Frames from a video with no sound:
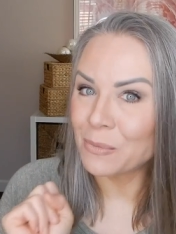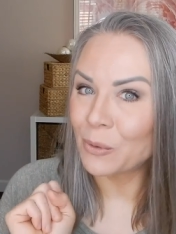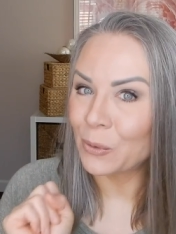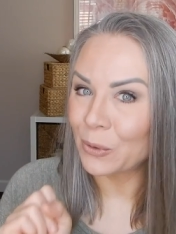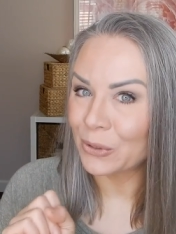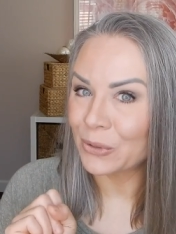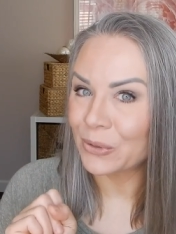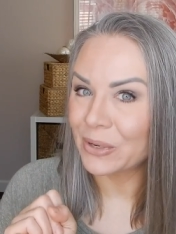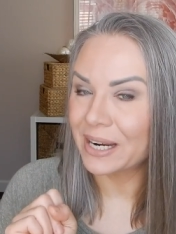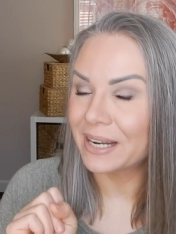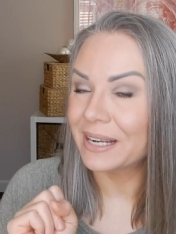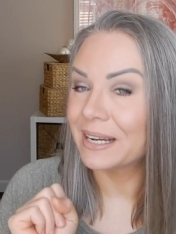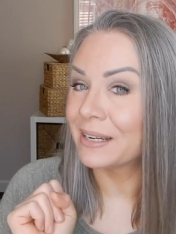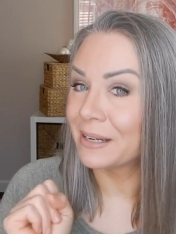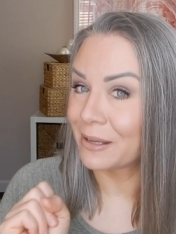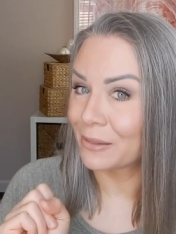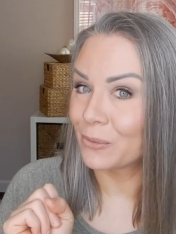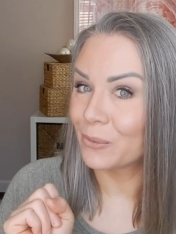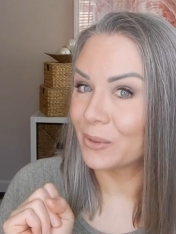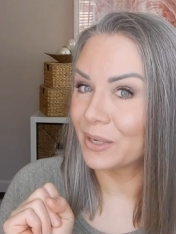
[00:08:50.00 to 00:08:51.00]
I'm ordering
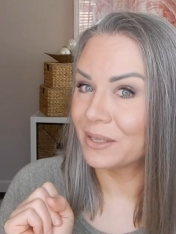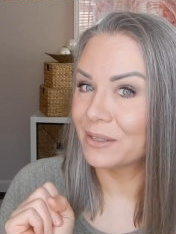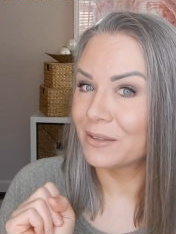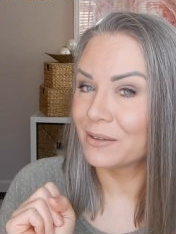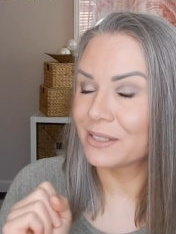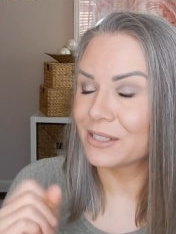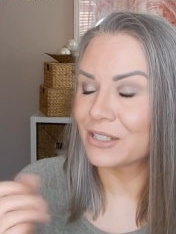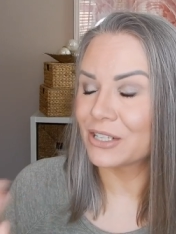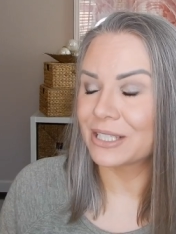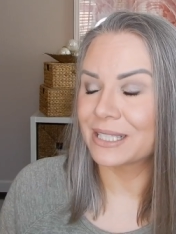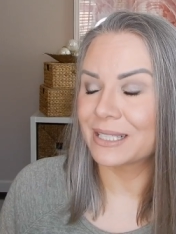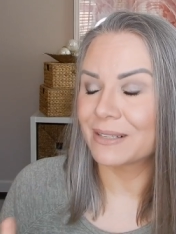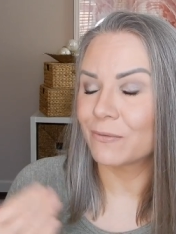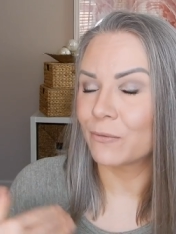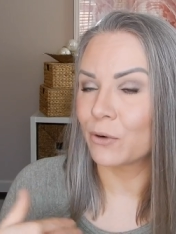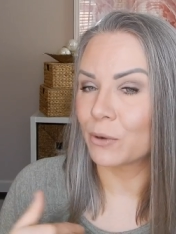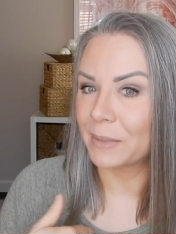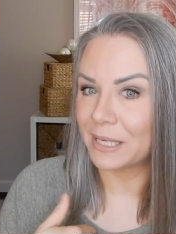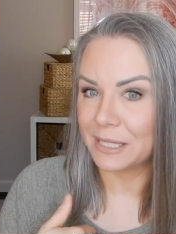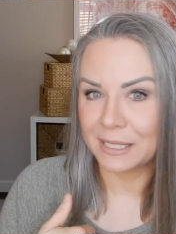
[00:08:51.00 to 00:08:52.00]
another one just
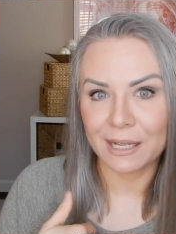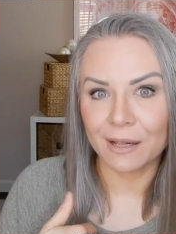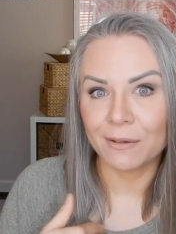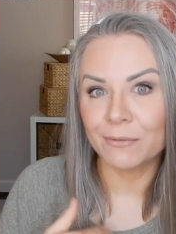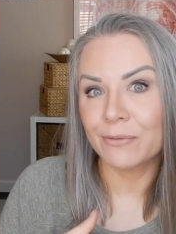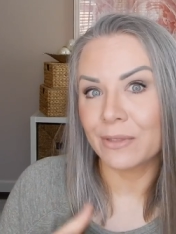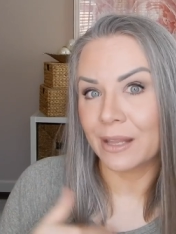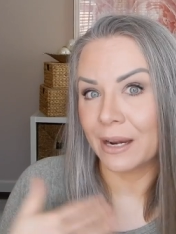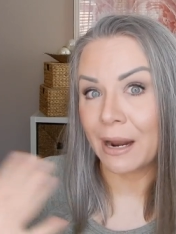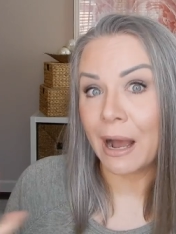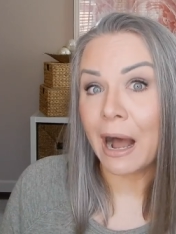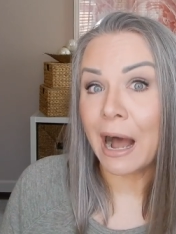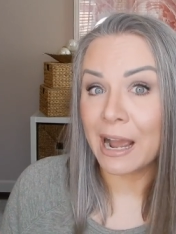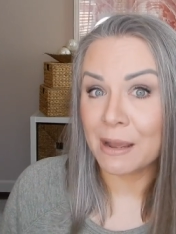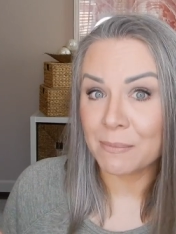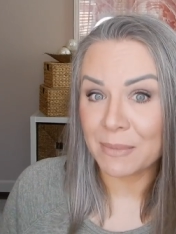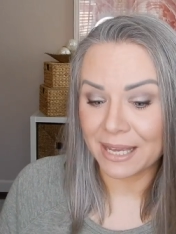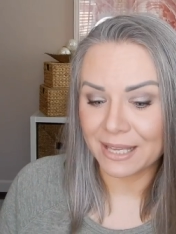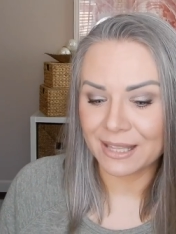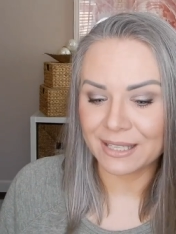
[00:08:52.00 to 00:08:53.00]
for myself that
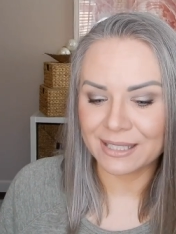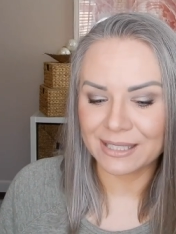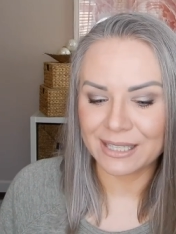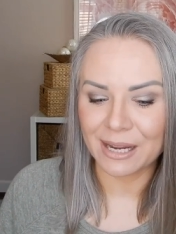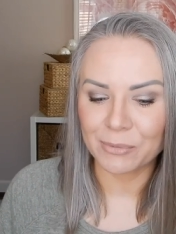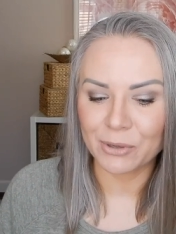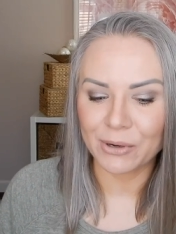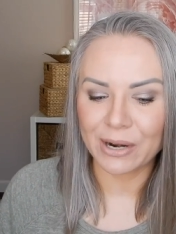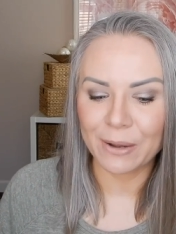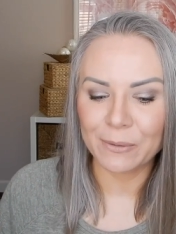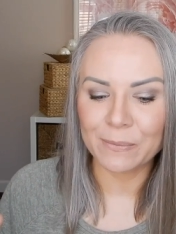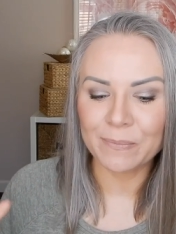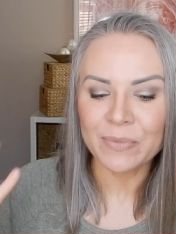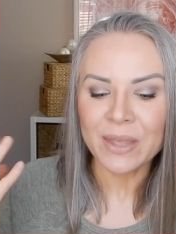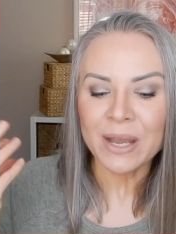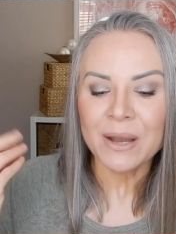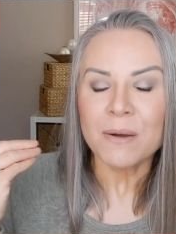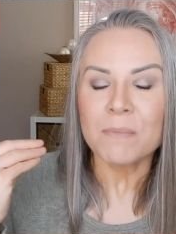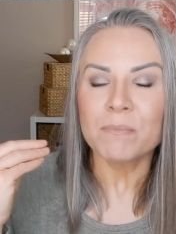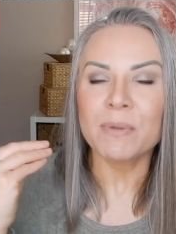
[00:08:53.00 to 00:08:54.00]
I make this time around.
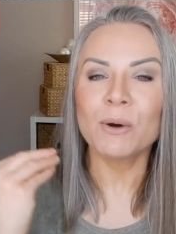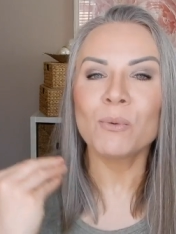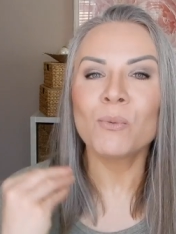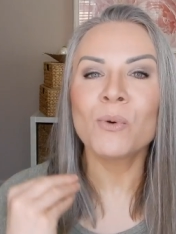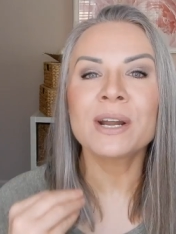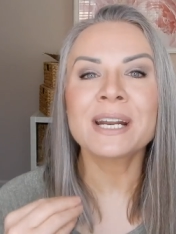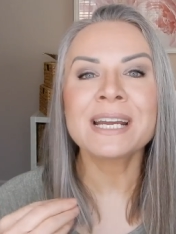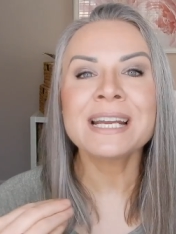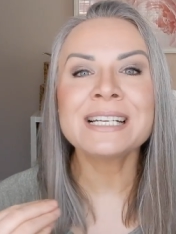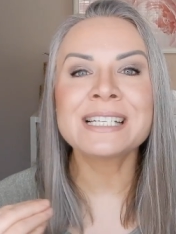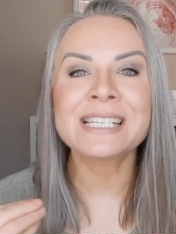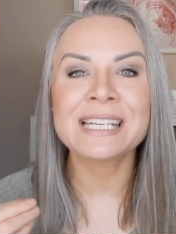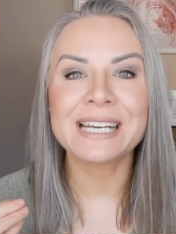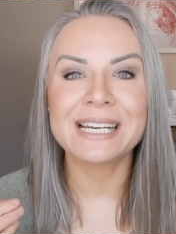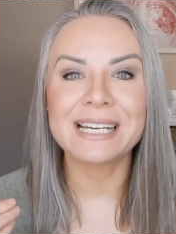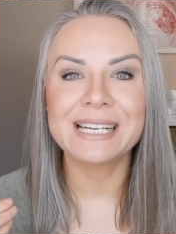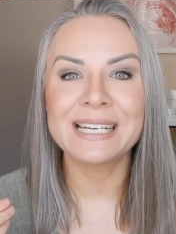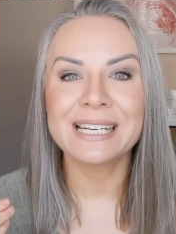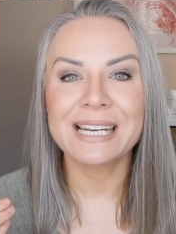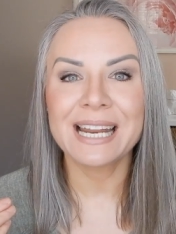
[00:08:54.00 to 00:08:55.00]
But what I
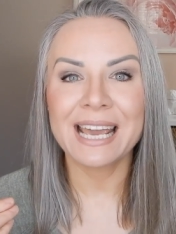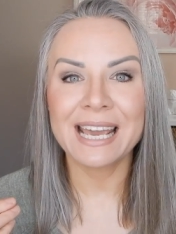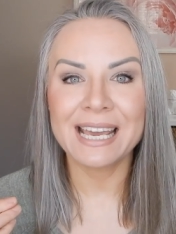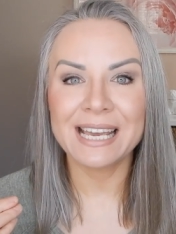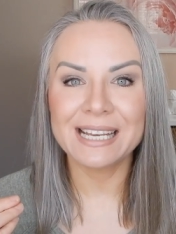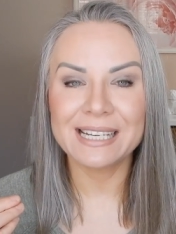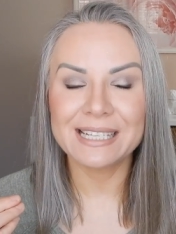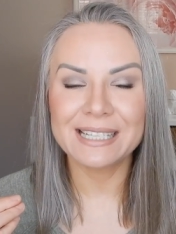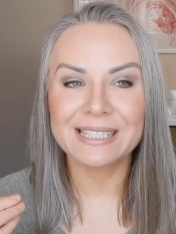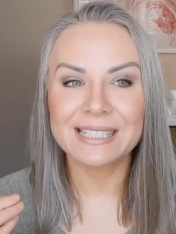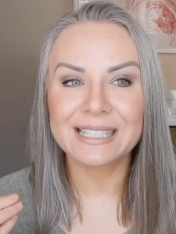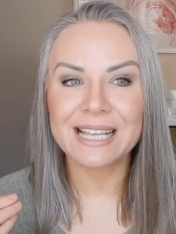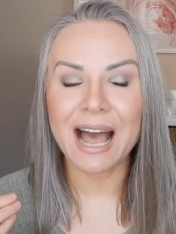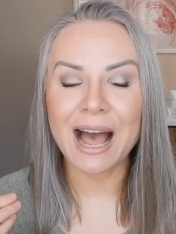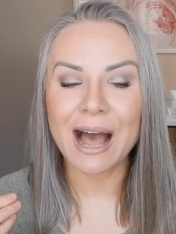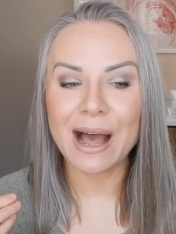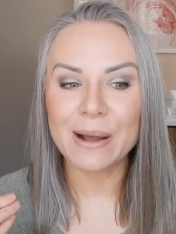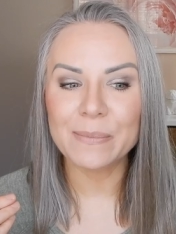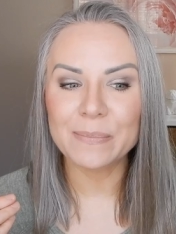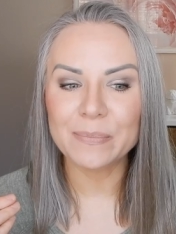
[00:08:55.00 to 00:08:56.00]
did is
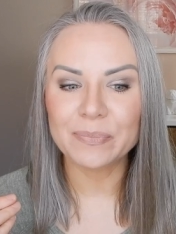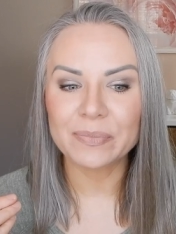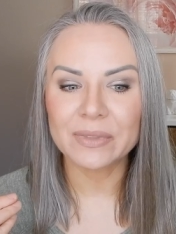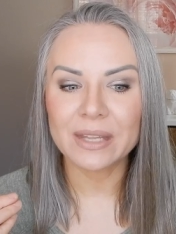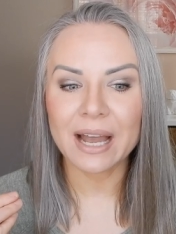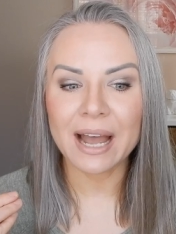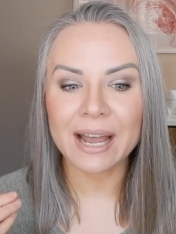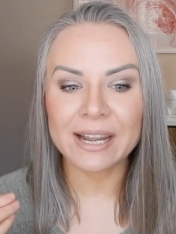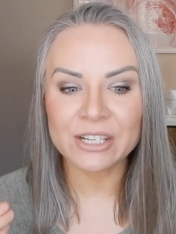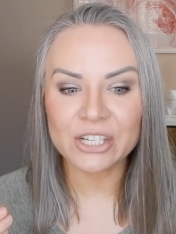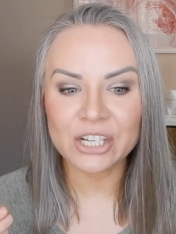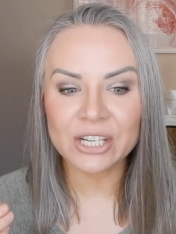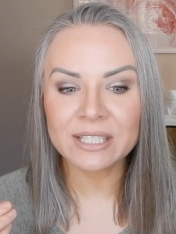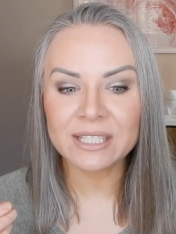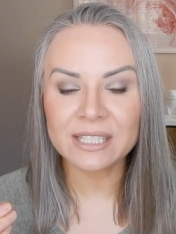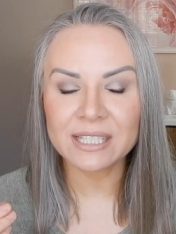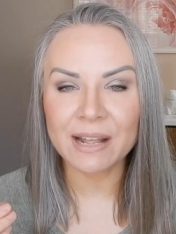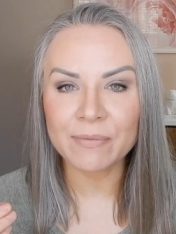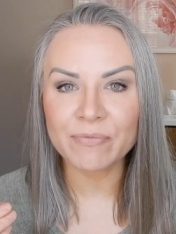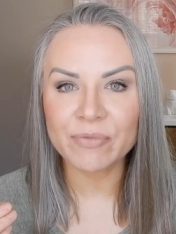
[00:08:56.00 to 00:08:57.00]
um, I
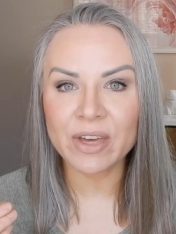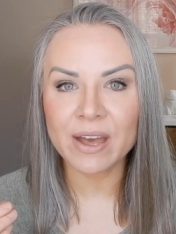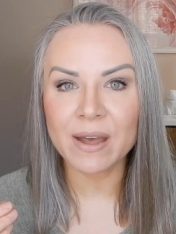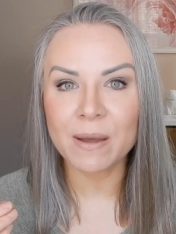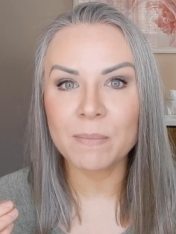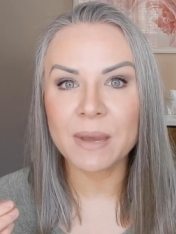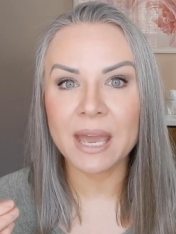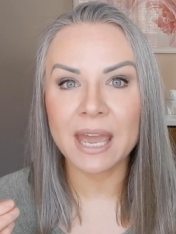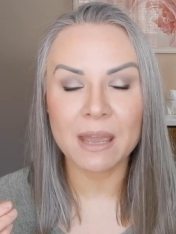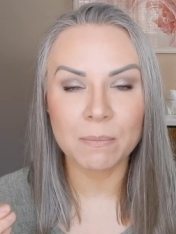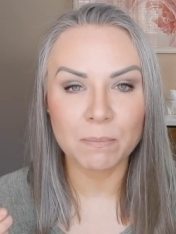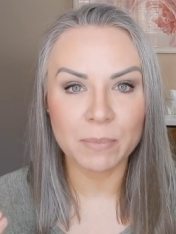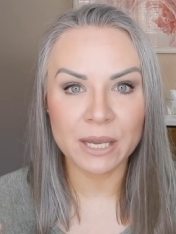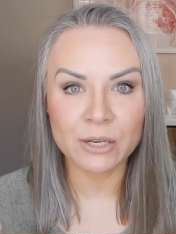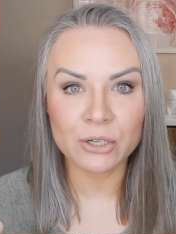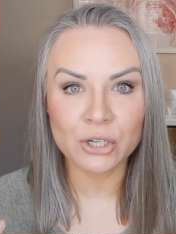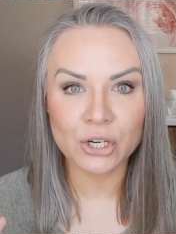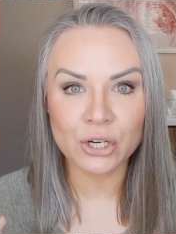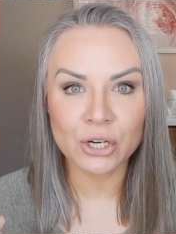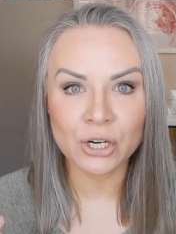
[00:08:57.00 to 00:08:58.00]
just sent them a
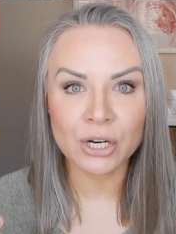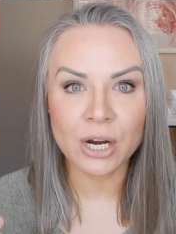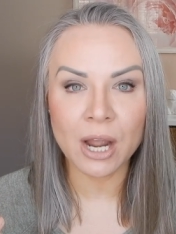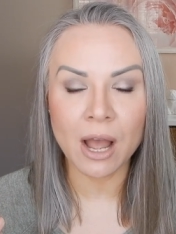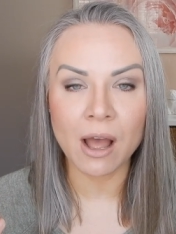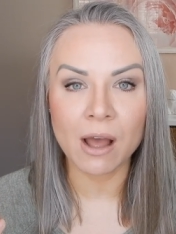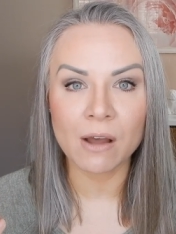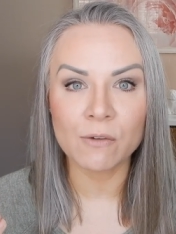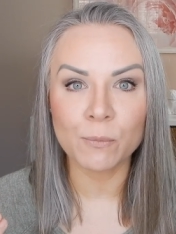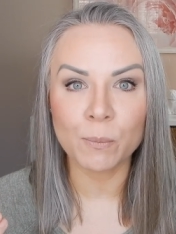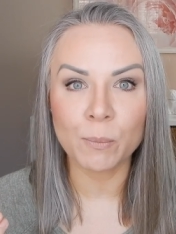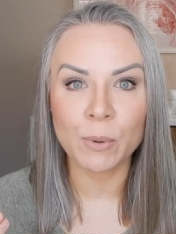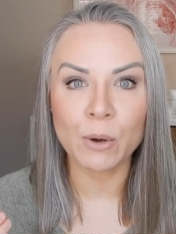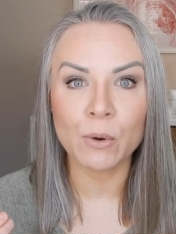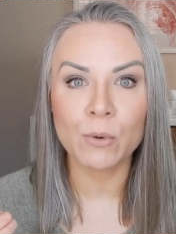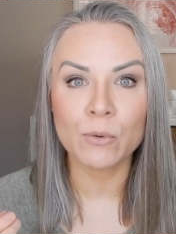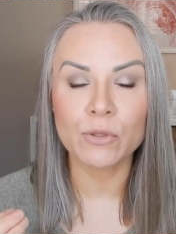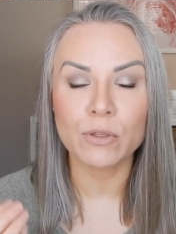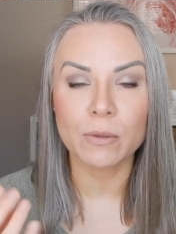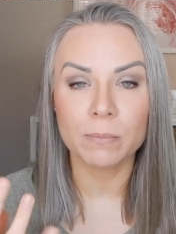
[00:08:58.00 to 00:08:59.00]
picture of
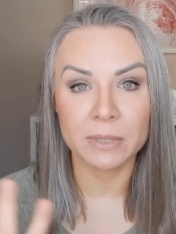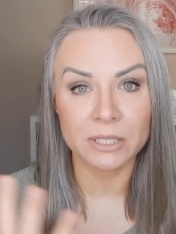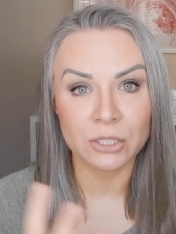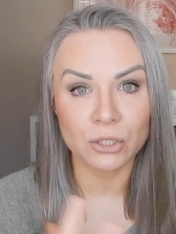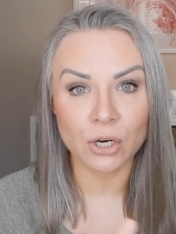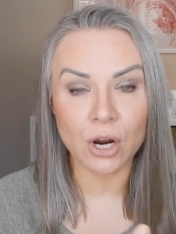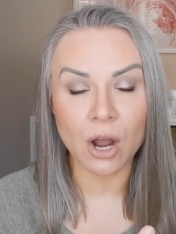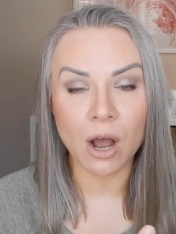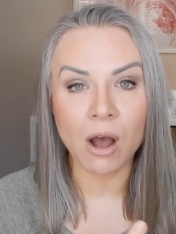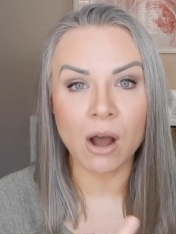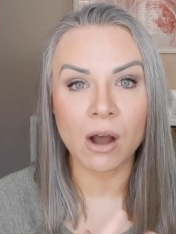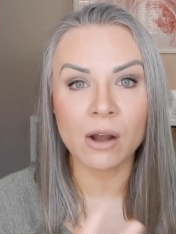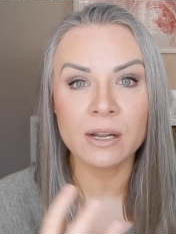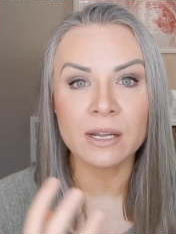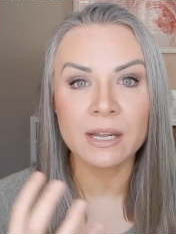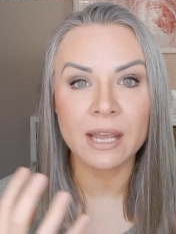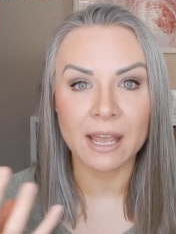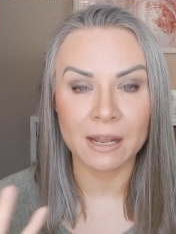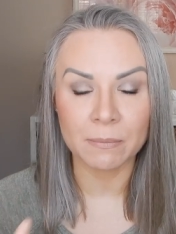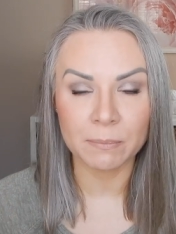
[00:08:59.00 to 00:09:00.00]
both Mr.
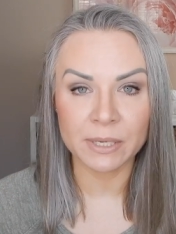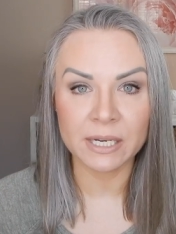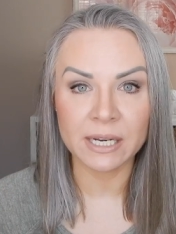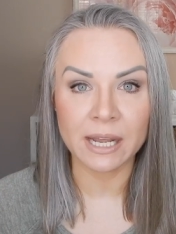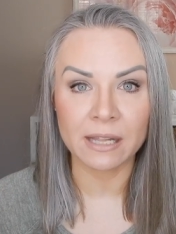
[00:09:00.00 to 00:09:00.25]
Kong and